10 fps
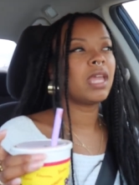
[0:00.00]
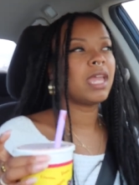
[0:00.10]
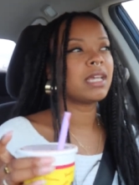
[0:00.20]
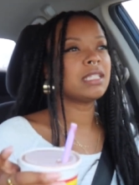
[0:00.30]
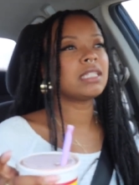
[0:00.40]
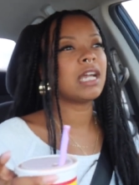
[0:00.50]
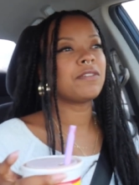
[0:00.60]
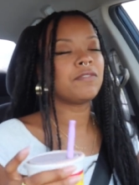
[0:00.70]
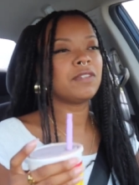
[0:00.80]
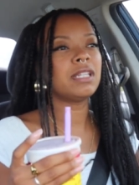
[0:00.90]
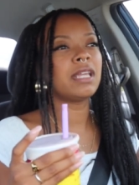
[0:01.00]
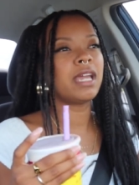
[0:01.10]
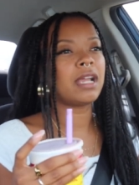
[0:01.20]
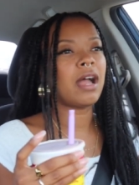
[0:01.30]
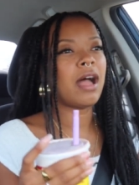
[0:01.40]
And I feel
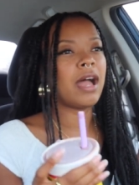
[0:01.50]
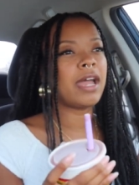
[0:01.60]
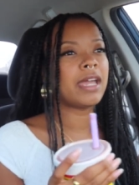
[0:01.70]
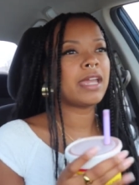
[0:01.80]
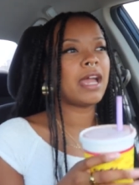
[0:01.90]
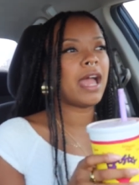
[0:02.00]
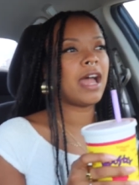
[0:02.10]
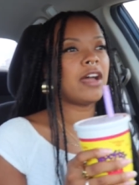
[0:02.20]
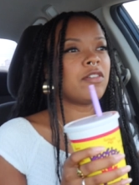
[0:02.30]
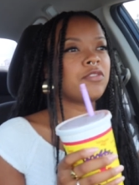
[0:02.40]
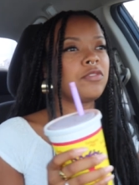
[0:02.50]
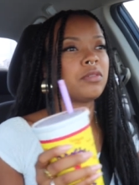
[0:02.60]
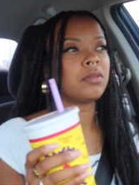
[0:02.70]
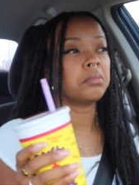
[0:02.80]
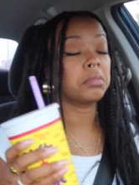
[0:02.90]
like I have
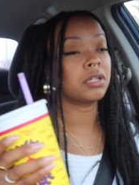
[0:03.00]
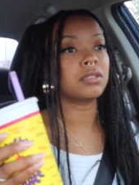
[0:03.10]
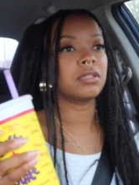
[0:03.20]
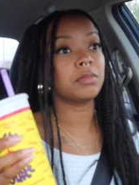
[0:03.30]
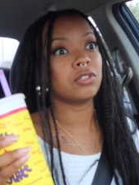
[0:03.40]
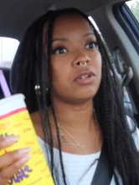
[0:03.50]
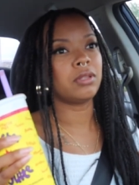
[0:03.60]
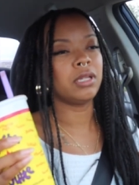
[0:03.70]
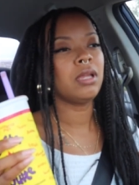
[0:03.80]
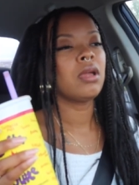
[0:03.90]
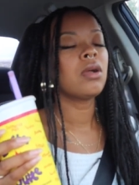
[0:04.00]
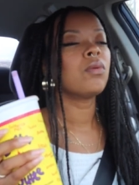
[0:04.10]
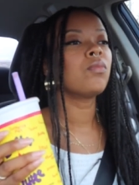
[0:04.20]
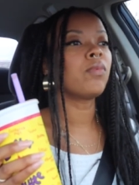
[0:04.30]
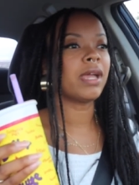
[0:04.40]
personally been
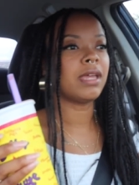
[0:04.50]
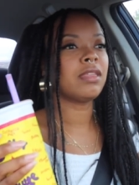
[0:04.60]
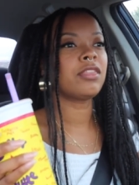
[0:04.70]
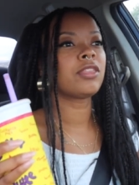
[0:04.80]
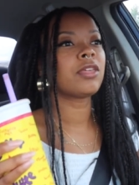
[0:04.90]
struggling with